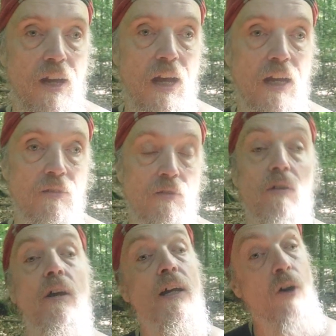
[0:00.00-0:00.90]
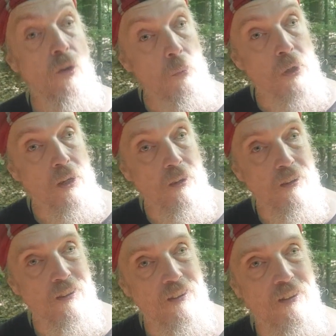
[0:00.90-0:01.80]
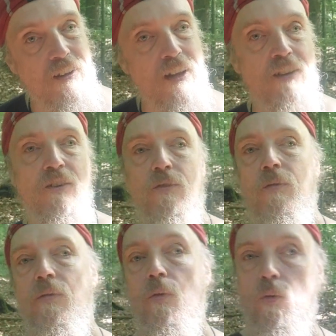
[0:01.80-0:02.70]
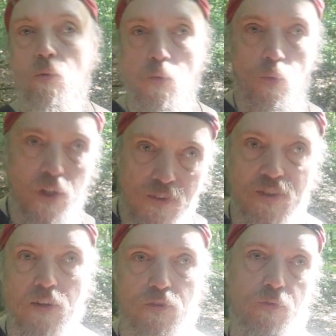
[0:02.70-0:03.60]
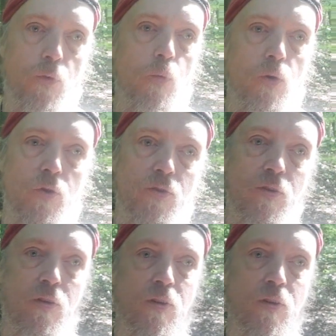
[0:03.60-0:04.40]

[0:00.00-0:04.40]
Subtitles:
and economy in the real sense of the word,